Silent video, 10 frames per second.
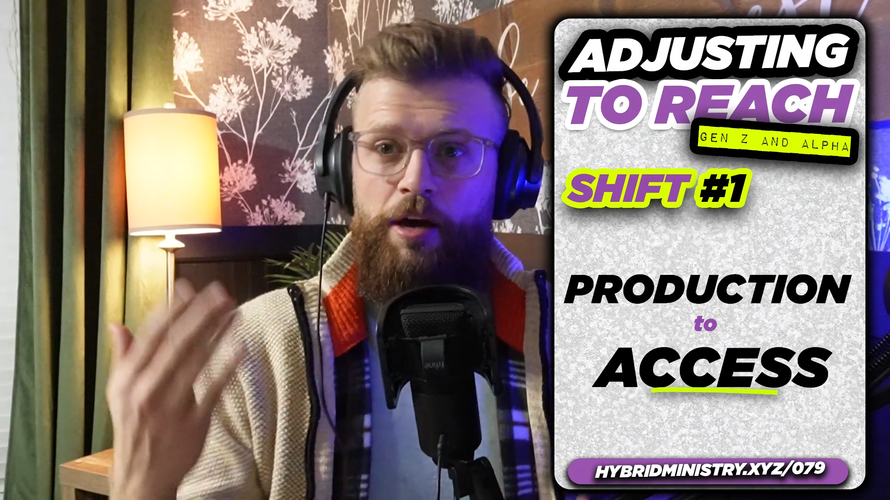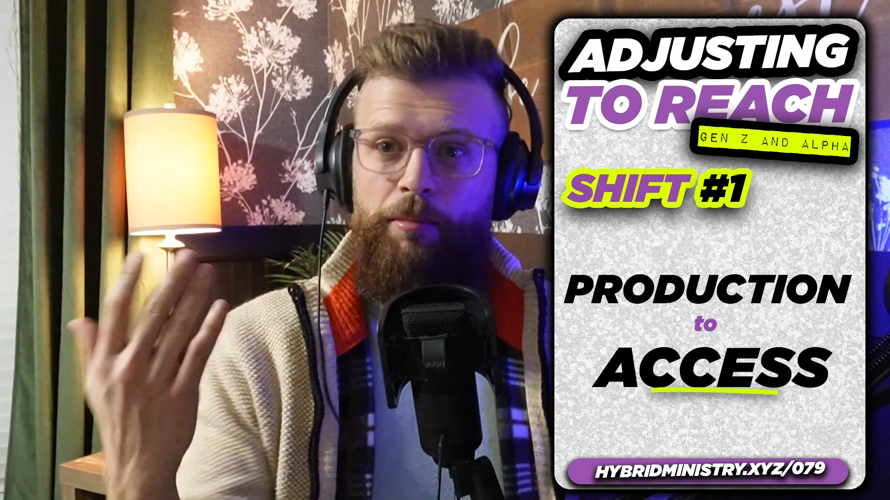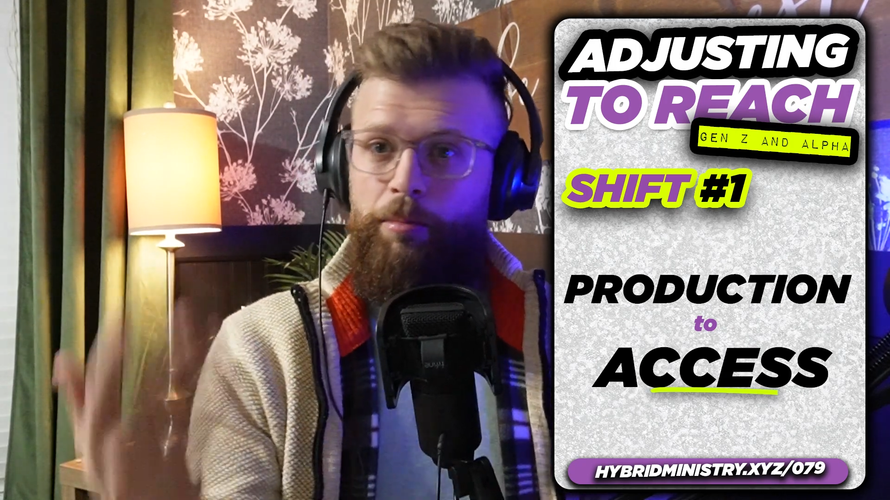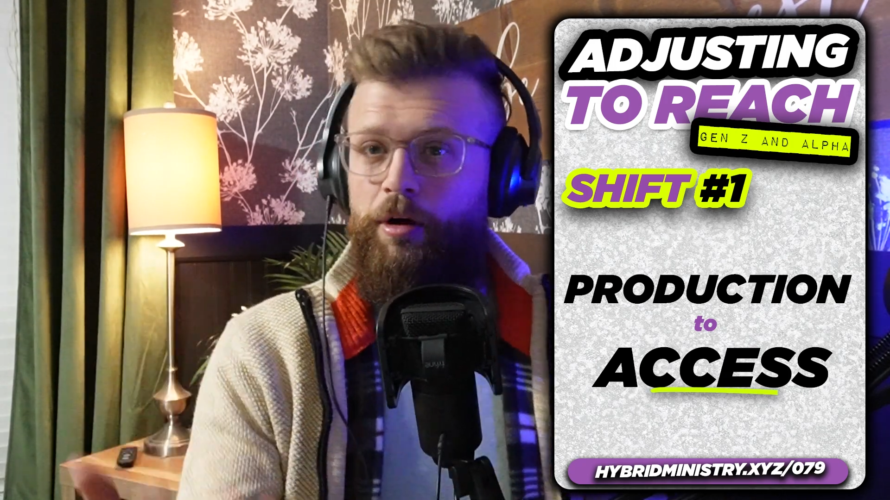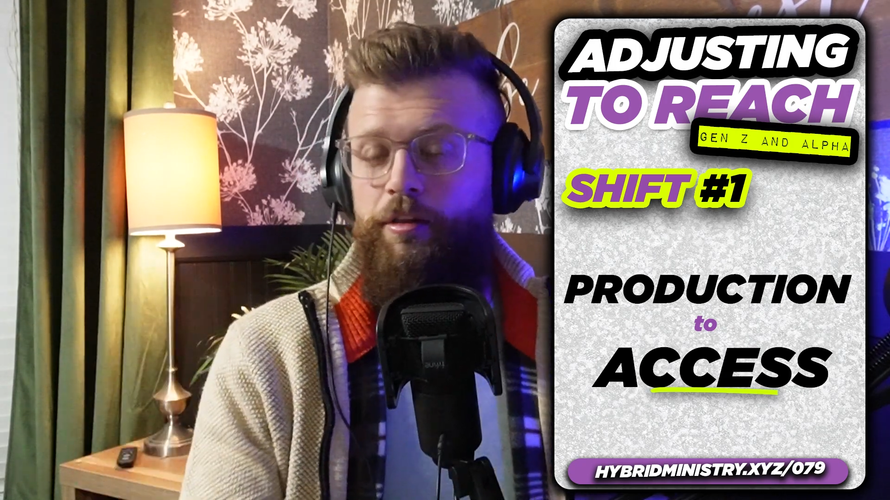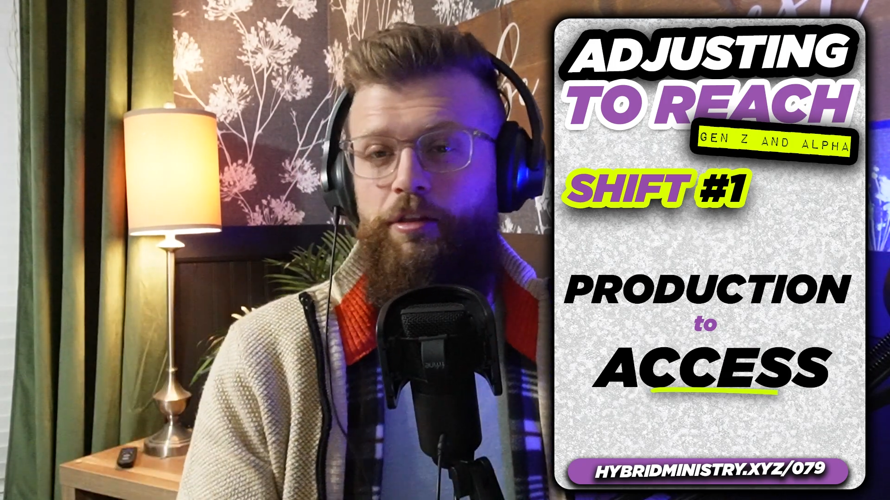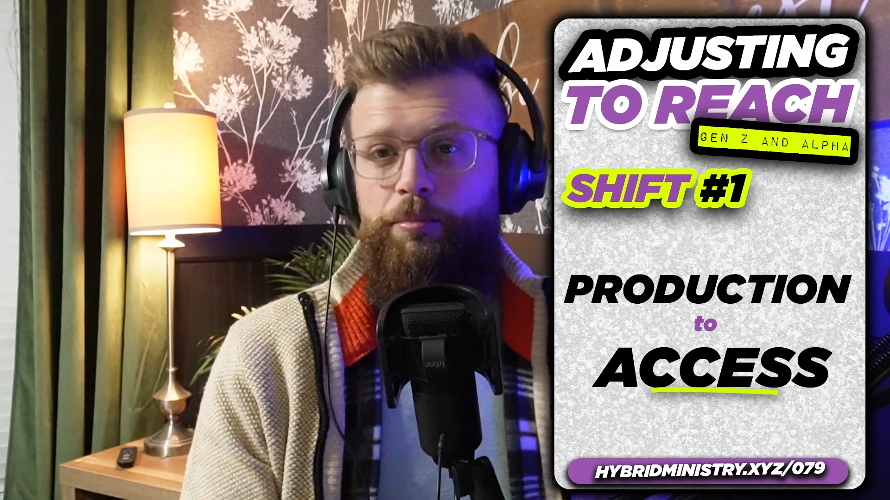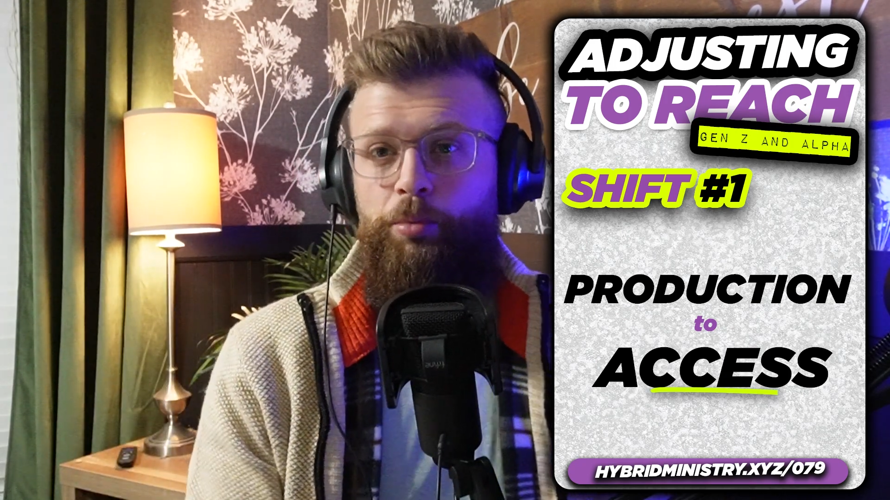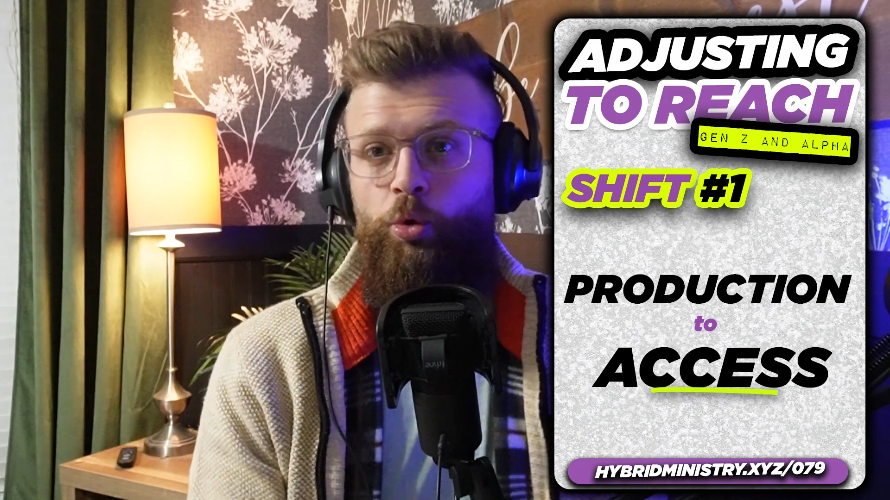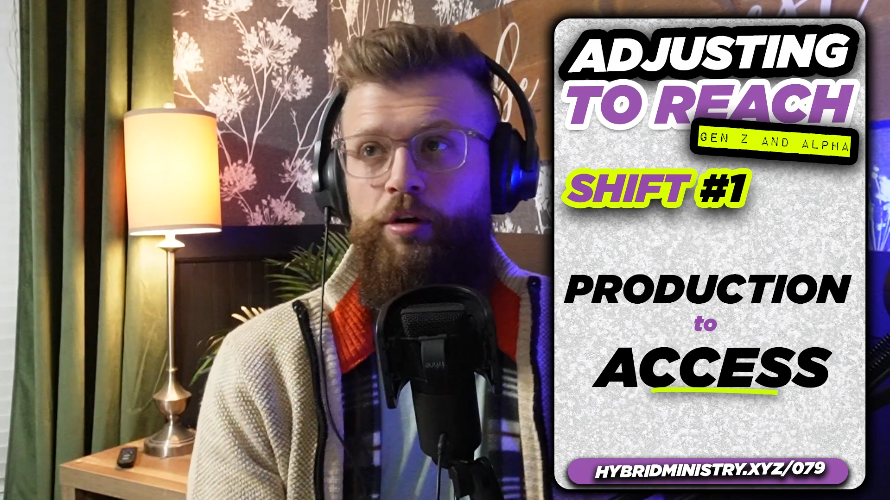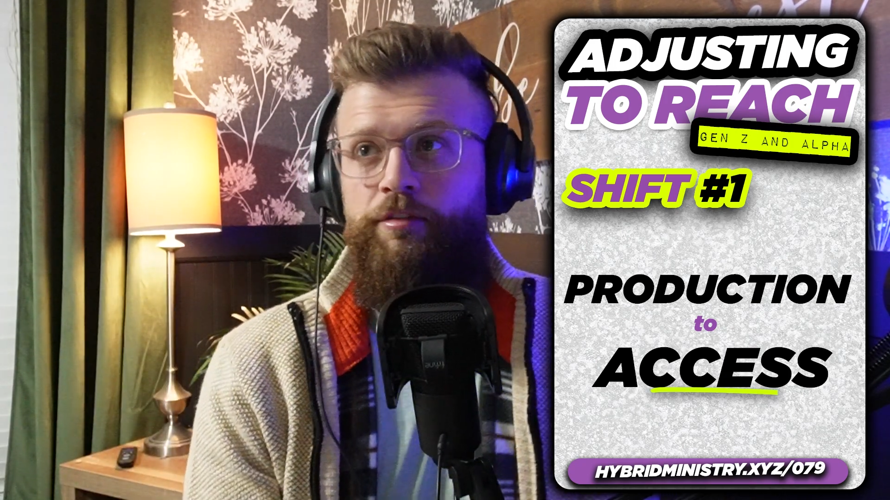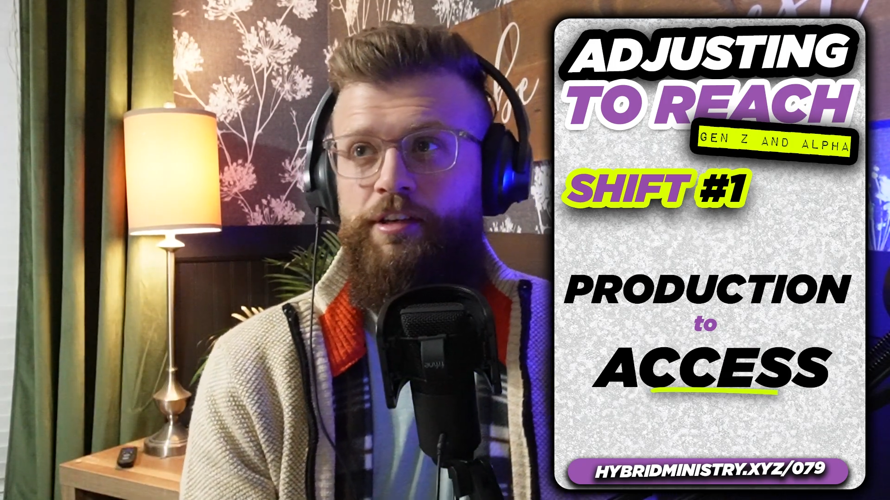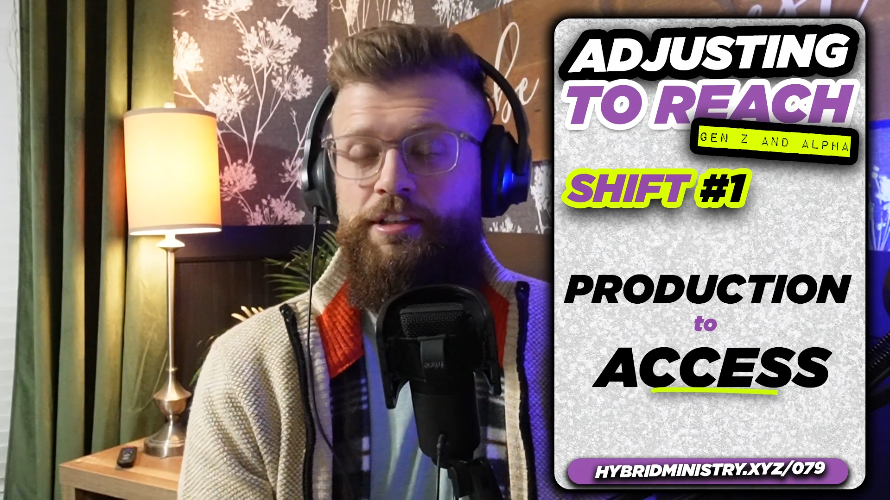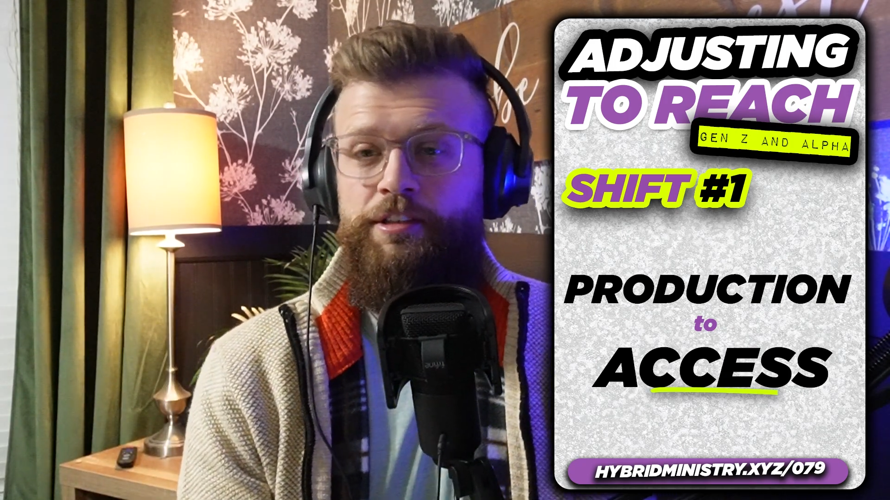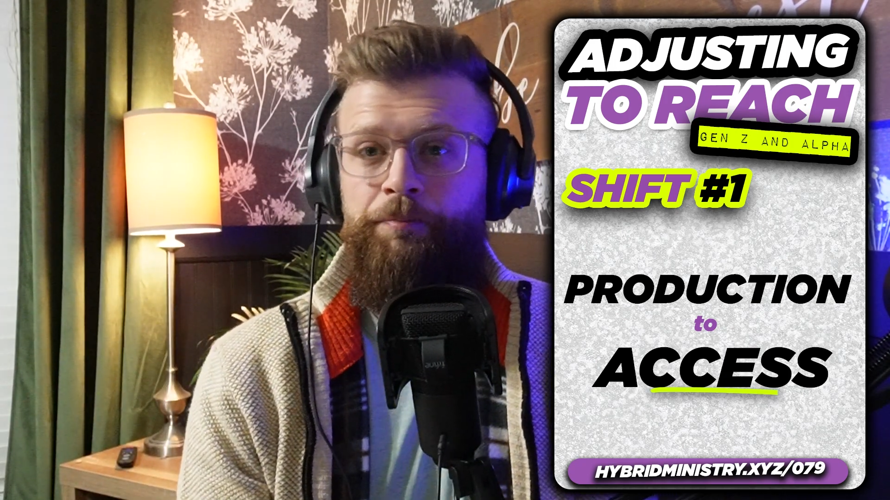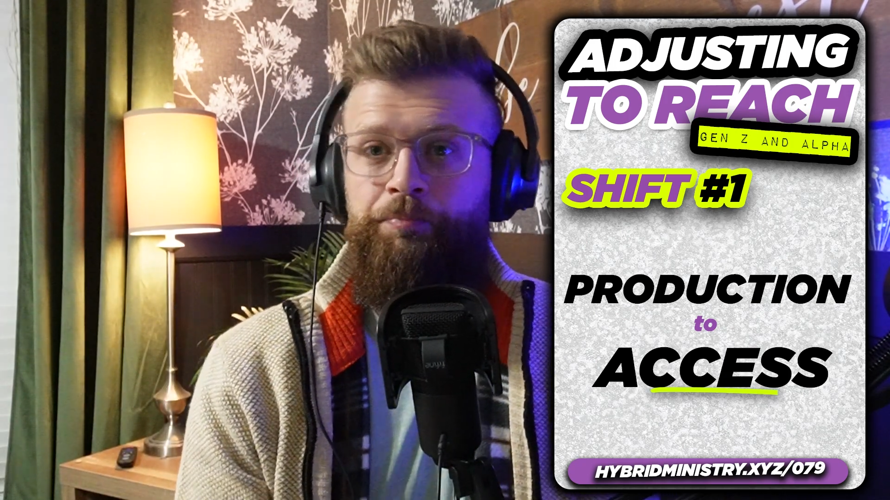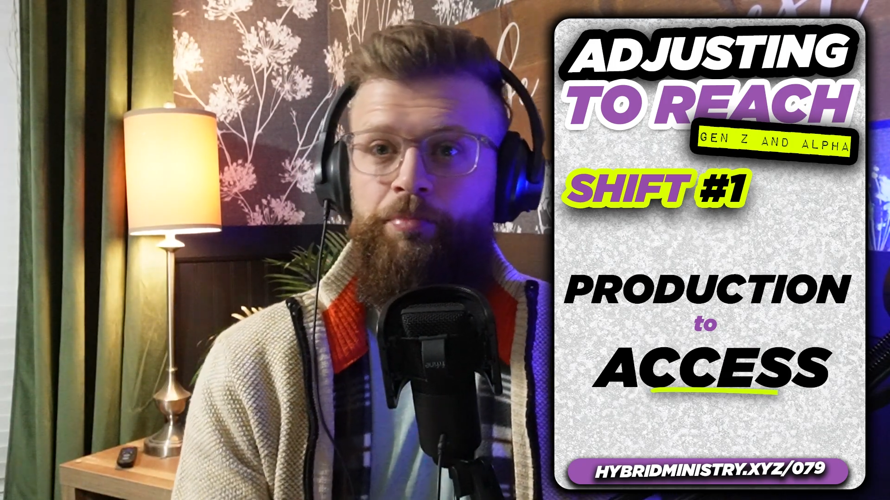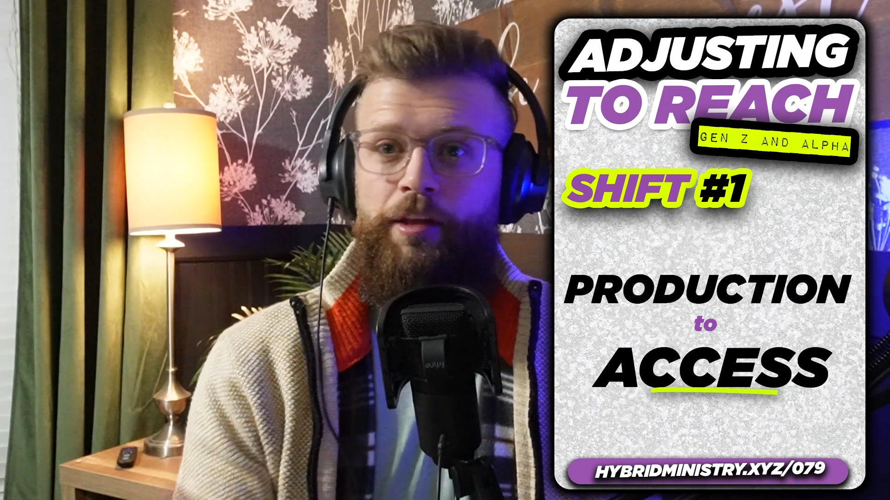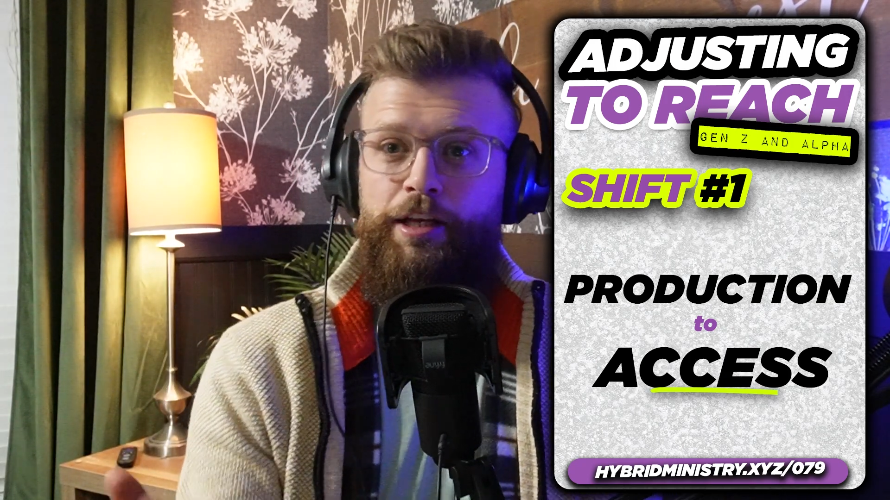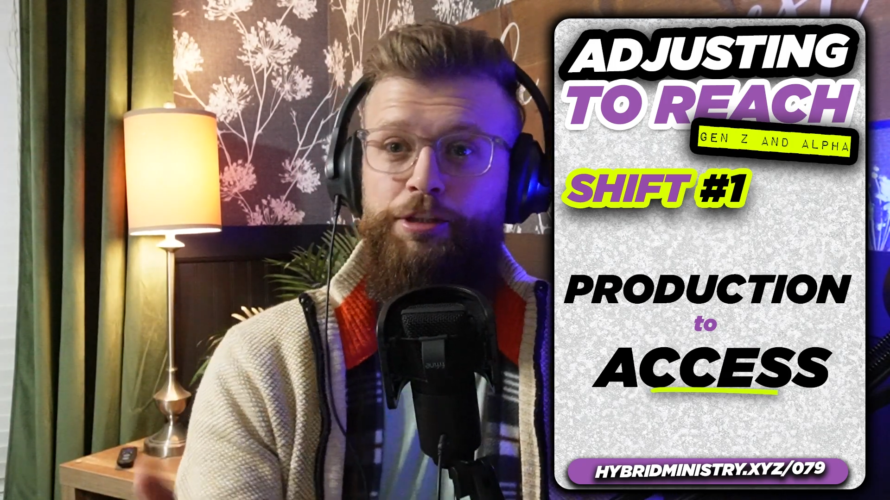But the point of it
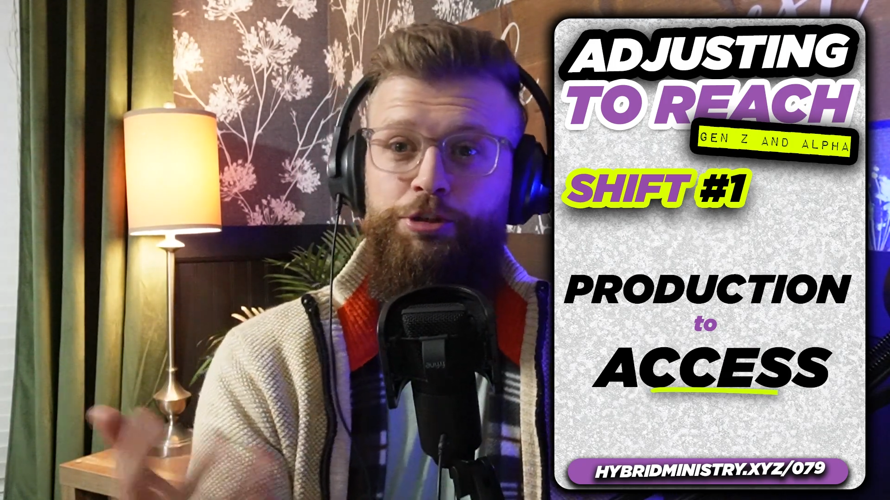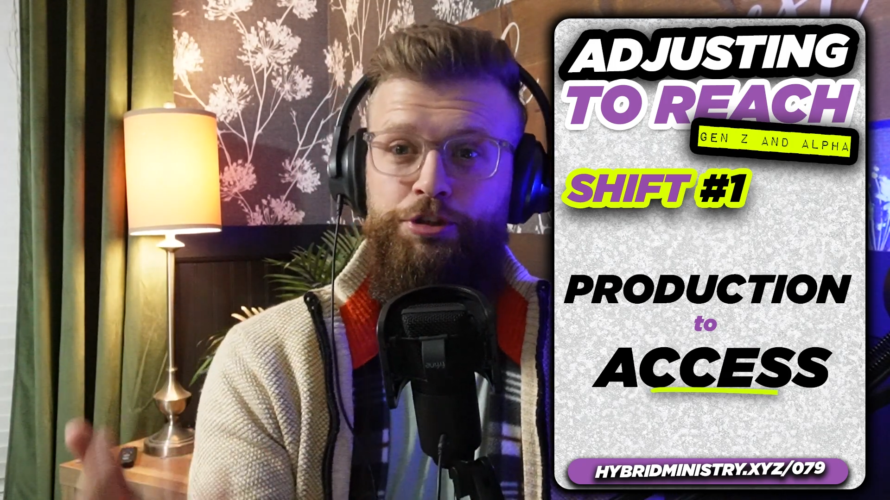is